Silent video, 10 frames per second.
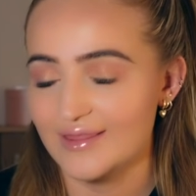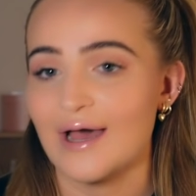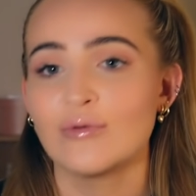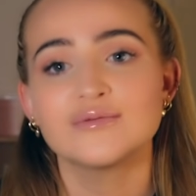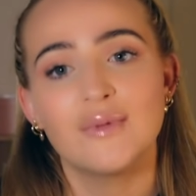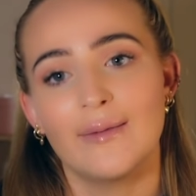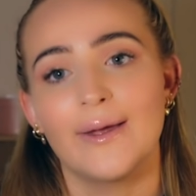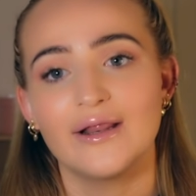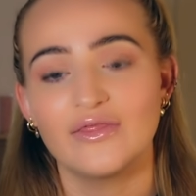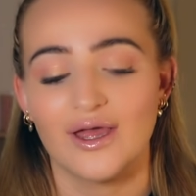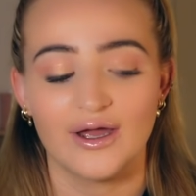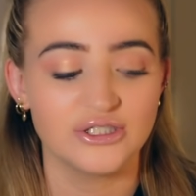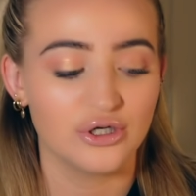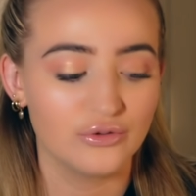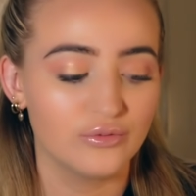That was my main thing. I
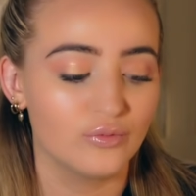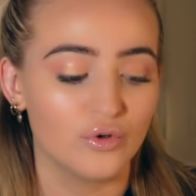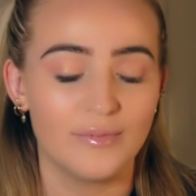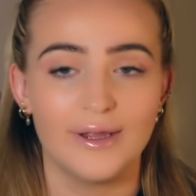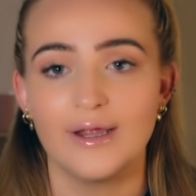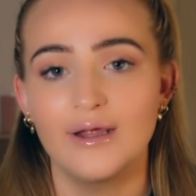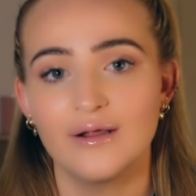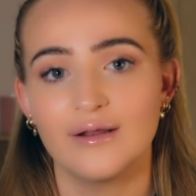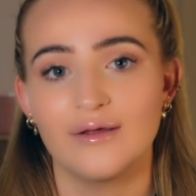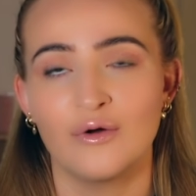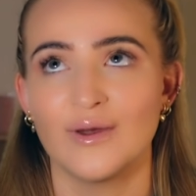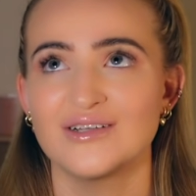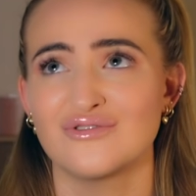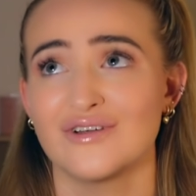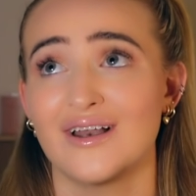don't want to be, on my
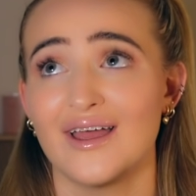story.